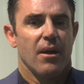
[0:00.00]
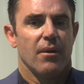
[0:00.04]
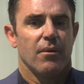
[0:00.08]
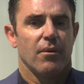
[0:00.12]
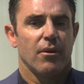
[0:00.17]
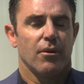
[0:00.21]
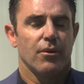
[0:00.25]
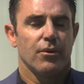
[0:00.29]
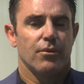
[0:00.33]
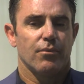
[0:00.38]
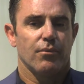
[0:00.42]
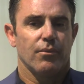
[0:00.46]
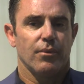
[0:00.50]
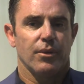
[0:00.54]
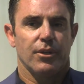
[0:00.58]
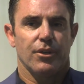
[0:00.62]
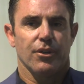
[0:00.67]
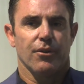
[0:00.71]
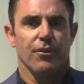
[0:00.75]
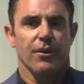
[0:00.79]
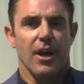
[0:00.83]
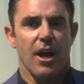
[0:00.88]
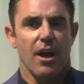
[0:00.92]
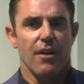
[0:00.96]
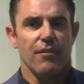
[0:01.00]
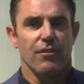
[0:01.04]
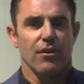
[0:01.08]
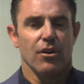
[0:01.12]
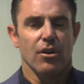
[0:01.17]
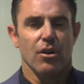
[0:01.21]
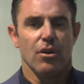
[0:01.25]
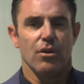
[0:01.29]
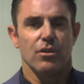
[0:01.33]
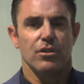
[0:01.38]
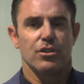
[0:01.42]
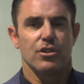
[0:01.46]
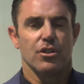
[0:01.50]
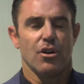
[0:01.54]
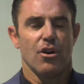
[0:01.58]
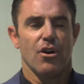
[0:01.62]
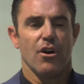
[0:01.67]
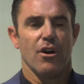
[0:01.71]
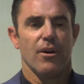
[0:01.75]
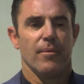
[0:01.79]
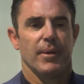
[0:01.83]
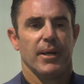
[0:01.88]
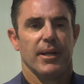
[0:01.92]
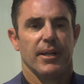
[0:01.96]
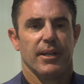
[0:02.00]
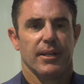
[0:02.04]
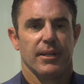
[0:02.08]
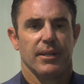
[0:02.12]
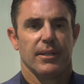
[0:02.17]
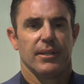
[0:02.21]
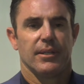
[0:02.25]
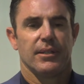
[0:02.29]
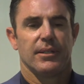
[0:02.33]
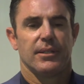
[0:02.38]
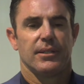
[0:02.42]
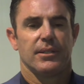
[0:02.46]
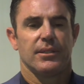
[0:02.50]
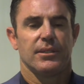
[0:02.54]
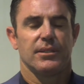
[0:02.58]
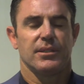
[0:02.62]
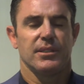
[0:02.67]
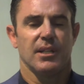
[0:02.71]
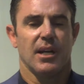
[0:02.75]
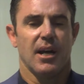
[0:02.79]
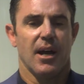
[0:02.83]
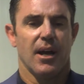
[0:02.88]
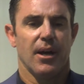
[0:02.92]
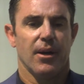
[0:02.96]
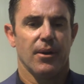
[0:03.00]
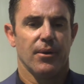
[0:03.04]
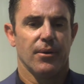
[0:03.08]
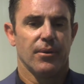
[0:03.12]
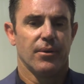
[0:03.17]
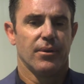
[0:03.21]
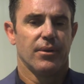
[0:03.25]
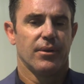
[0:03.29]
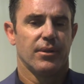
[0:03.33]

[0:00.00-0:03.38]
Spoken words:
Well, we do it over a long time, and so